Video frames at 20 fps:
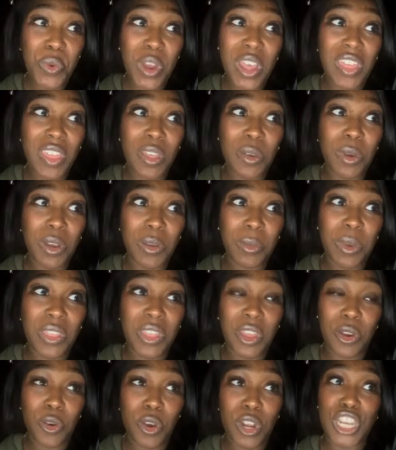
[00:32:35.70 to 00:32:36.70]
what
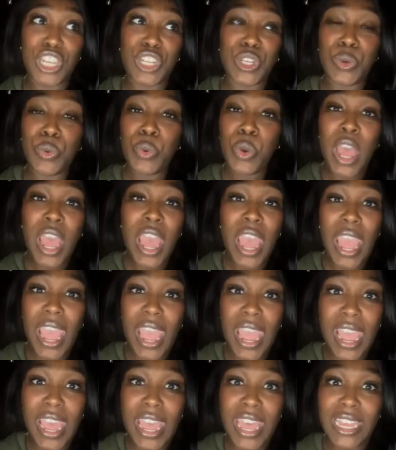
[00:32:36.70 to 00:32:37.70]
they're going to do.
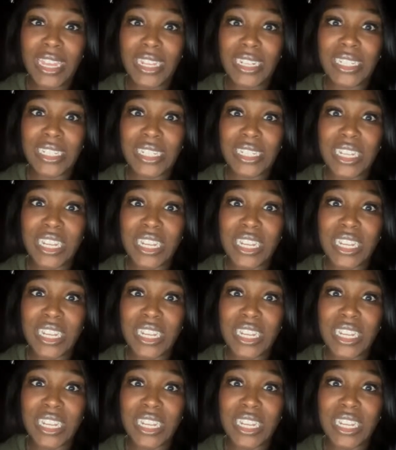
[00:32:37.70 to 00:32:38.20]
And